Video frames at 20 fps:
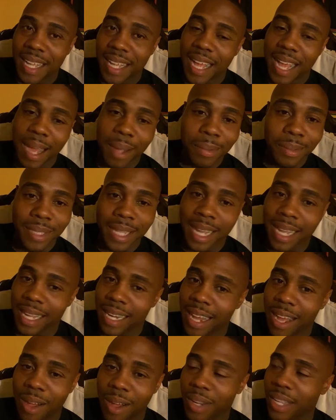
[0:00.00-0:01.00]
I was knocking
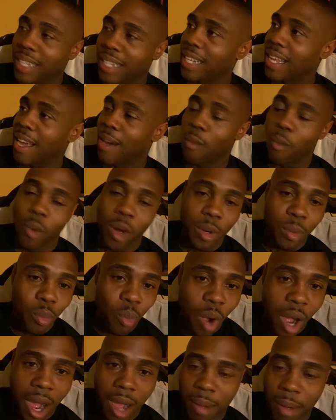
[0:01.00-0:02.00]
all that down one
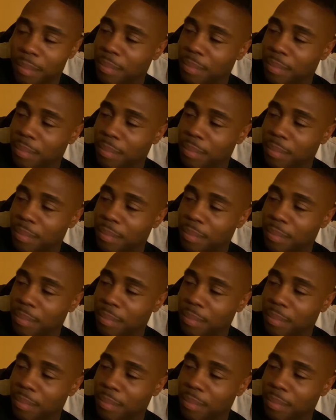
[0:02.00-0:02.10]
whop.